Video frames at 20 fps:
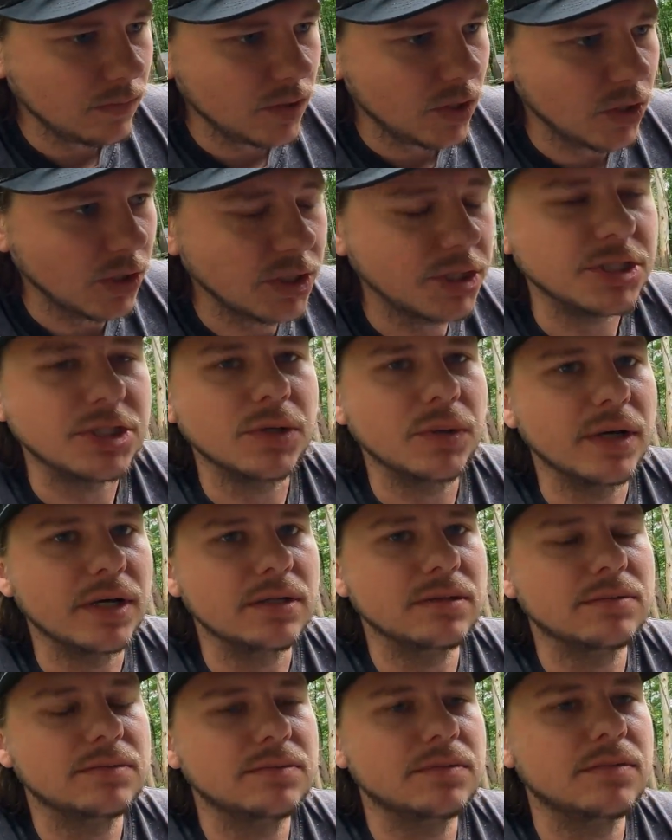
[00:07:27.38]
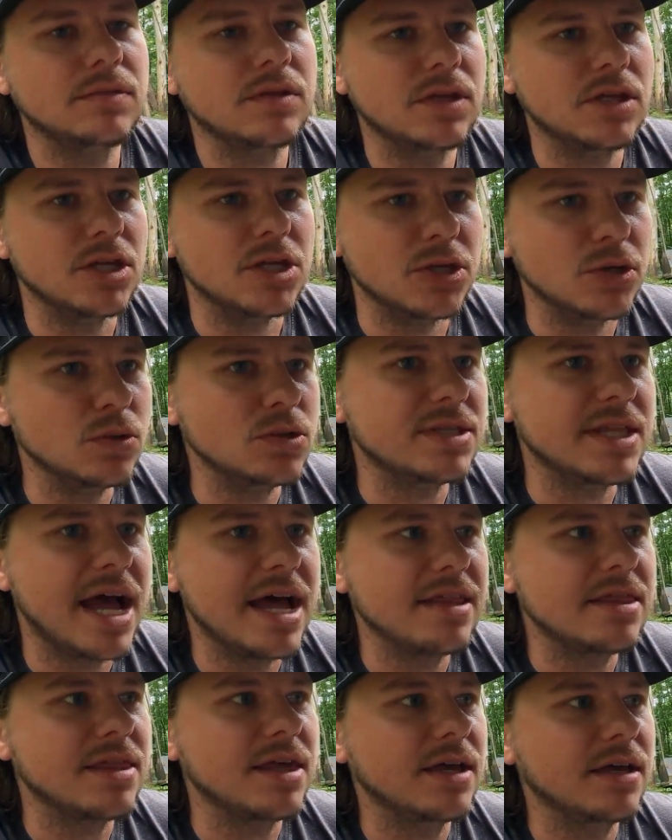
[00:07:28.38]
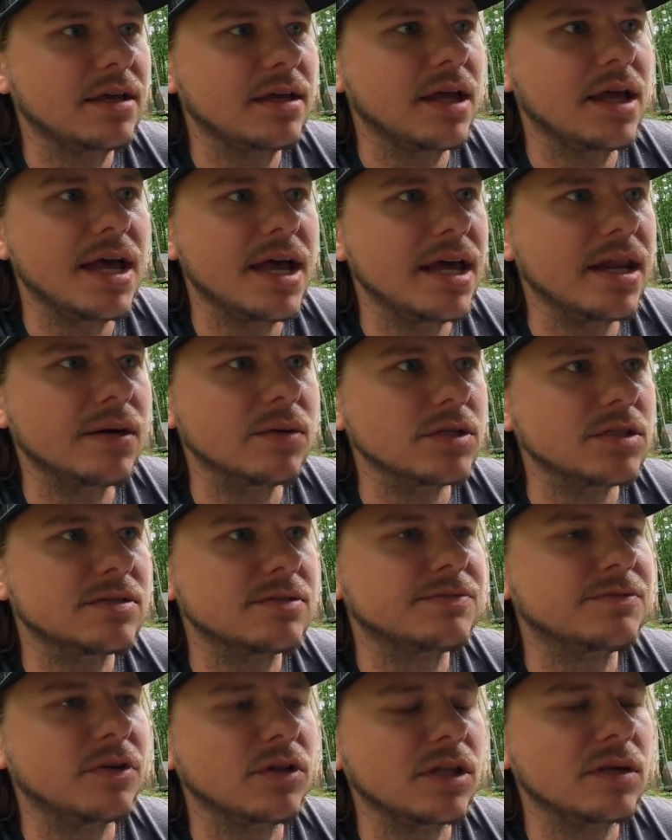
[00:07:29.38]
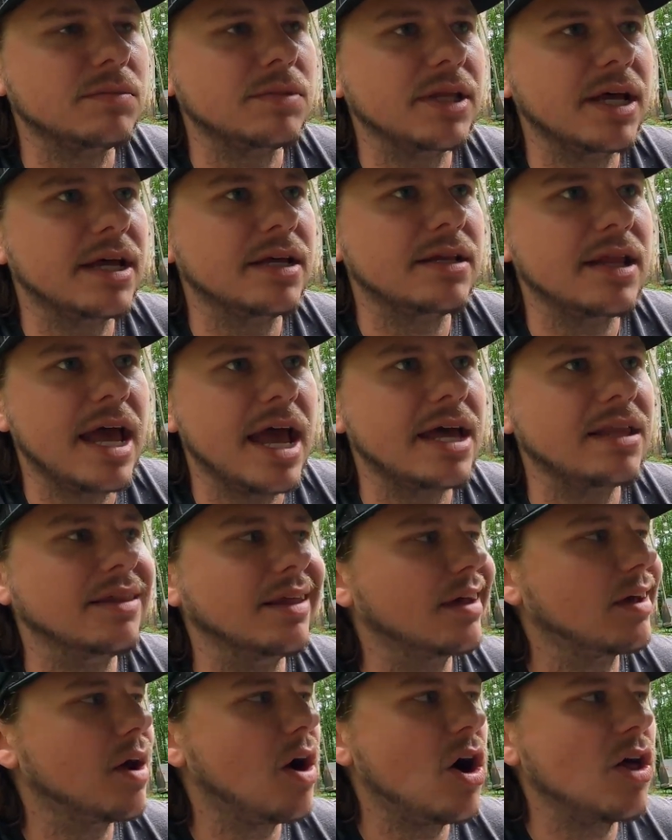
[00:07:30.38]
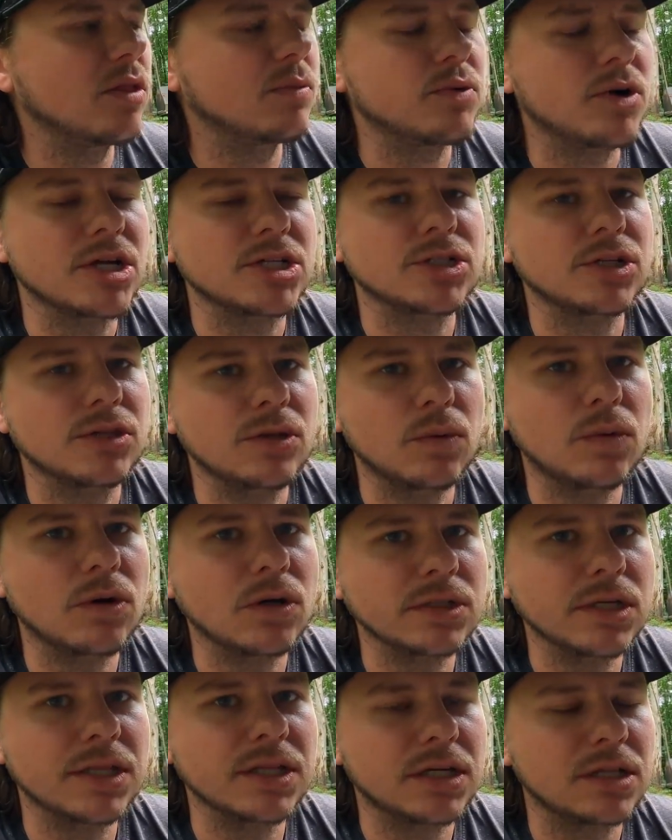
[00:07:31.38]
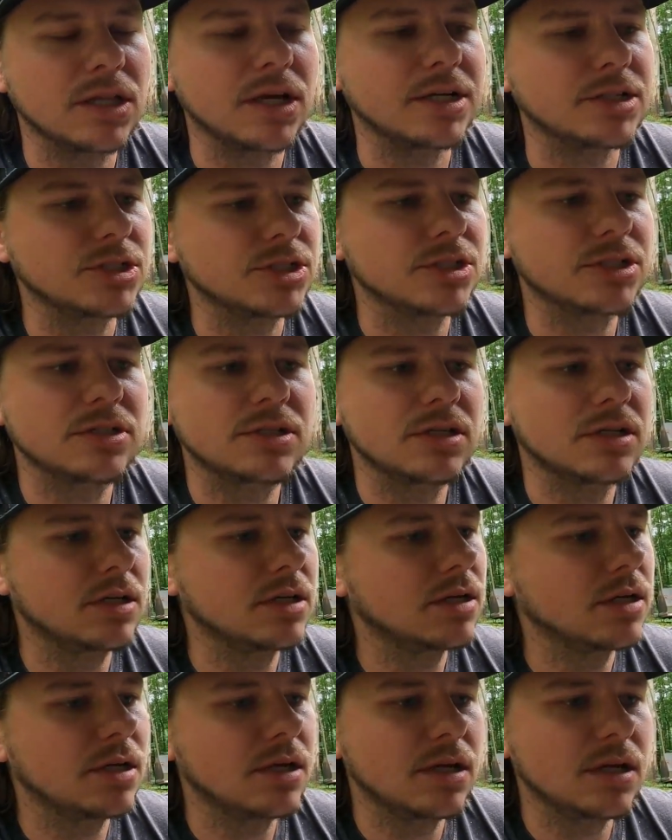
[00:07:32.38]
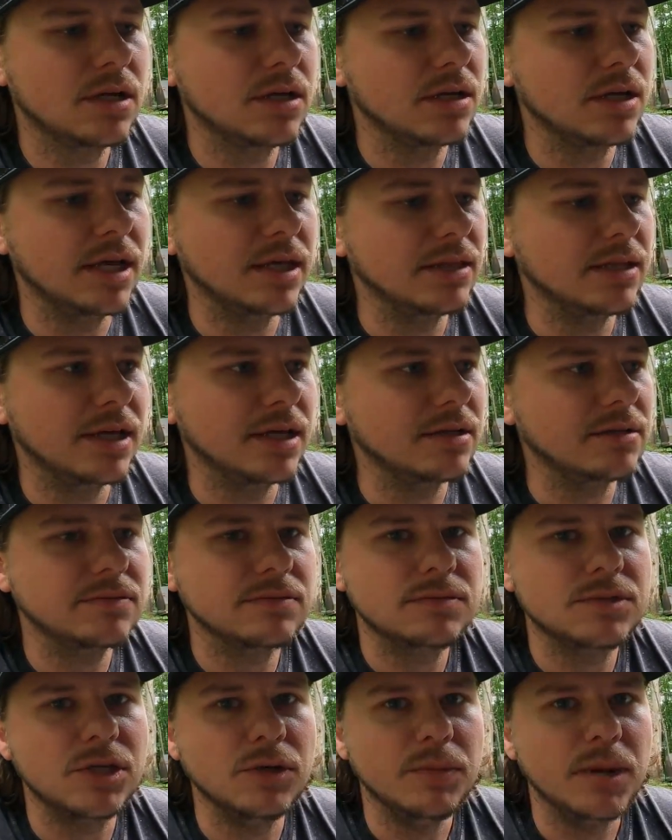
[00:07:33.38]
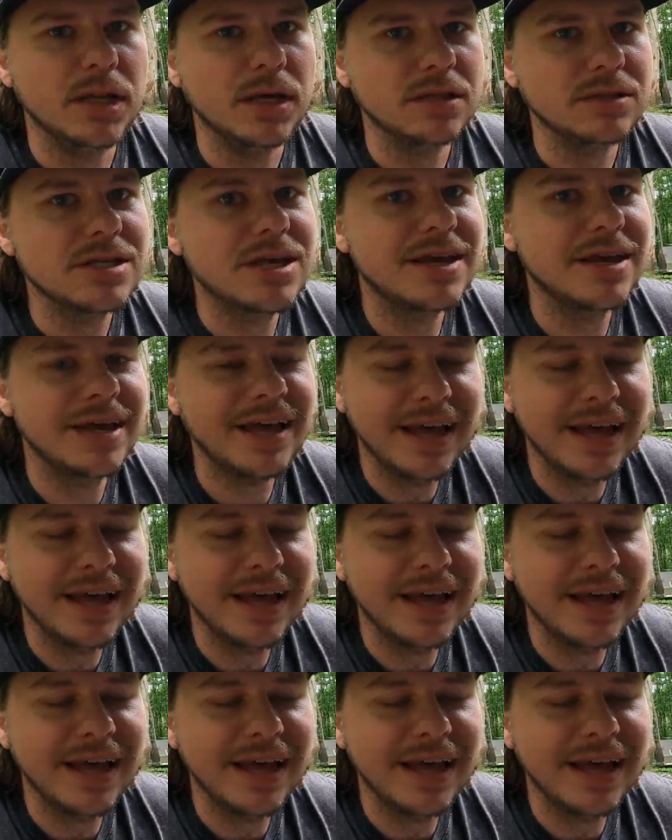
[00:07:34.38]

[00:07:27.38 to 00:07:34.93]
Couldn't do it. Used that thing and it was fully bled, had like all the pressure in the world on the clutch in like 2 minutes.